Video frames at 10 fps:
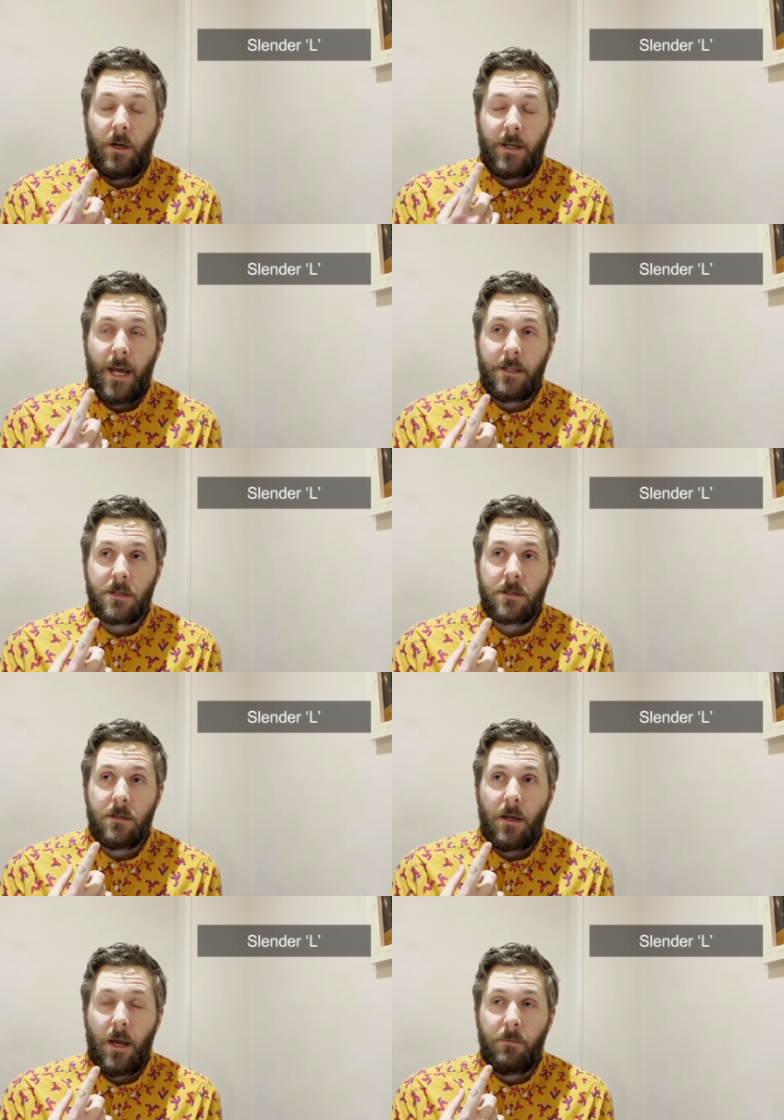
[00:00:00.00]

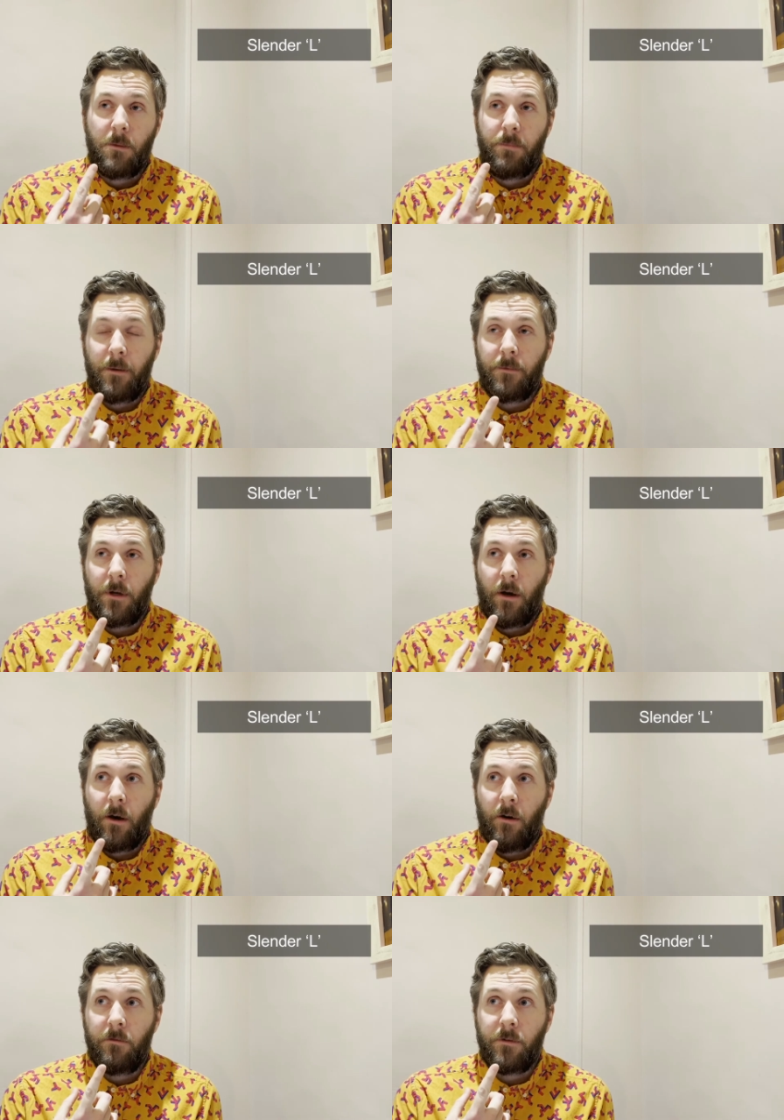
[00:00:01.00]
against the bit
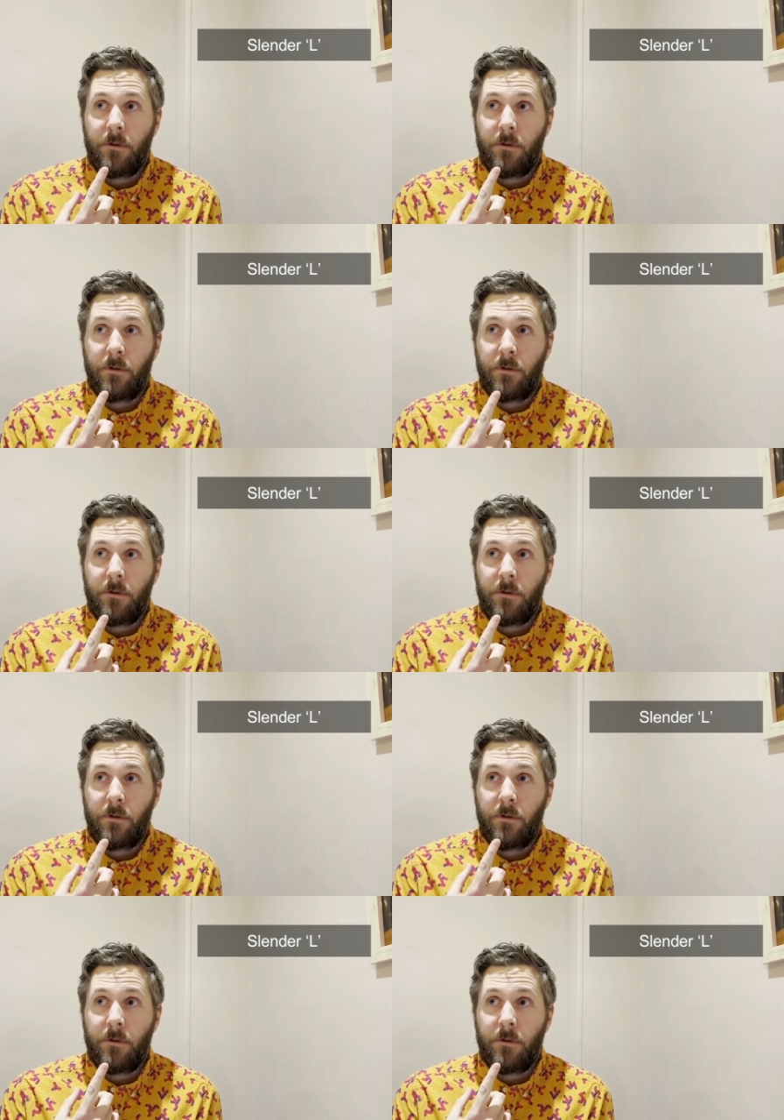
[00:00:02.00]
of,